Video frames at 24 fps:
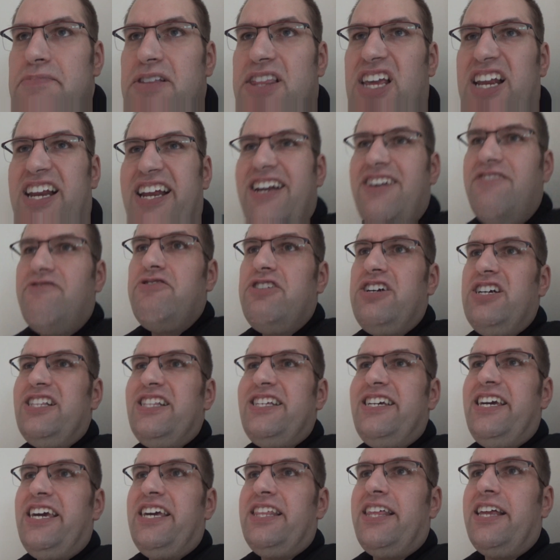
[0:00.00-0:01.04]
but they didn't
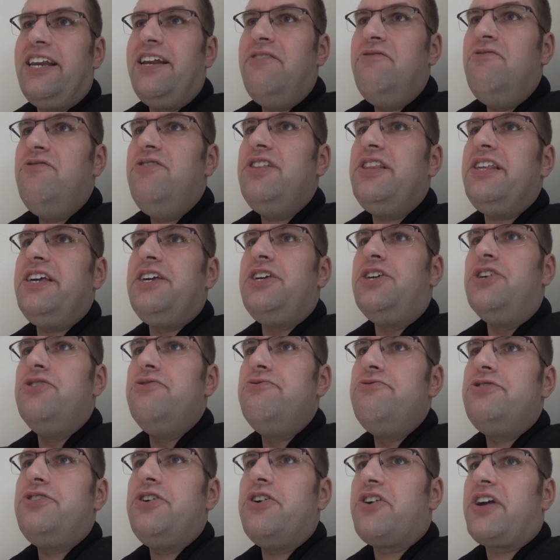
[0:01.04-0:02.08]
really
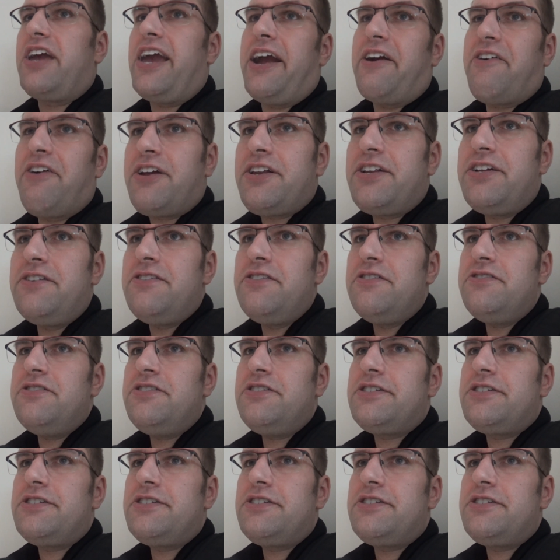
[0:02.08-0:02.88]
use her character.